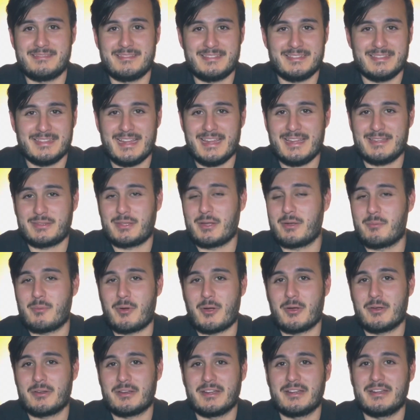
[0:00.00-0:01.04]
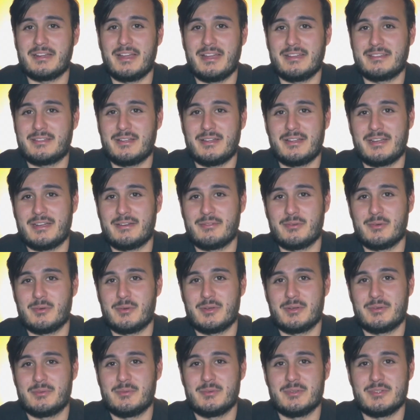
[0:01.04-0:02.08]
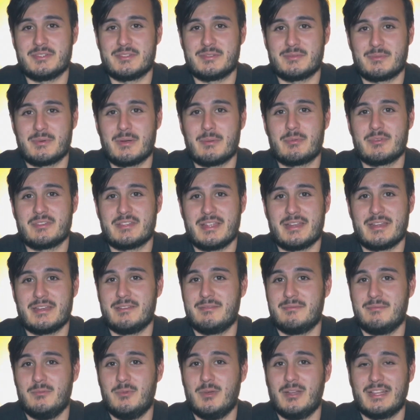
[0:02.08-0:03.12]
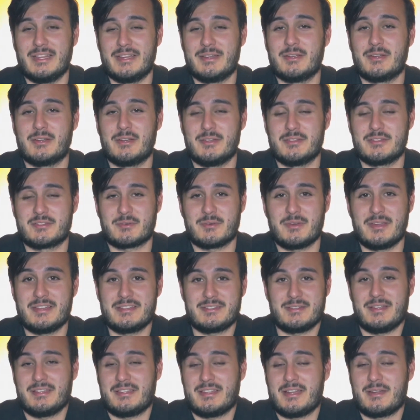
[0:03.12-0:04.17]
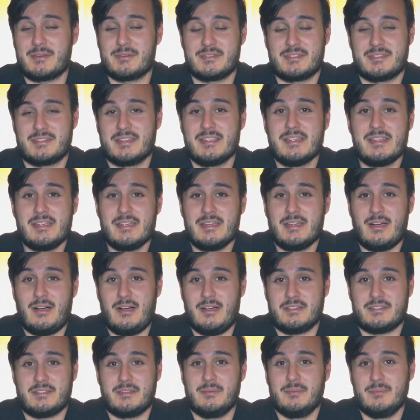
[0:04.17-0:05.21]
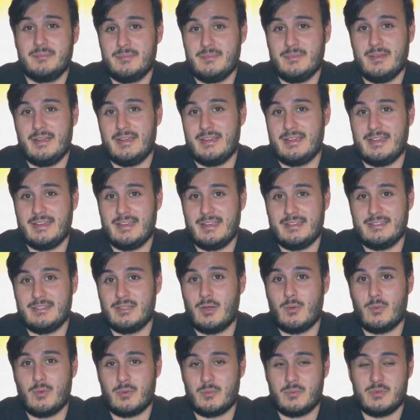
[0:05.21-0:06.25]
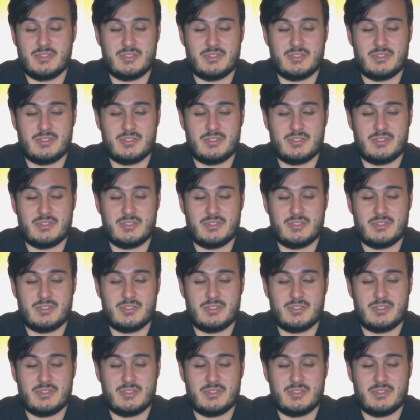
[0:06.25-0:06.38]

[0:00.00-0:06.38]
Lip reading: hit their mark, and I thought everyone was represented really good on screen, so I thought it was awesome. No one was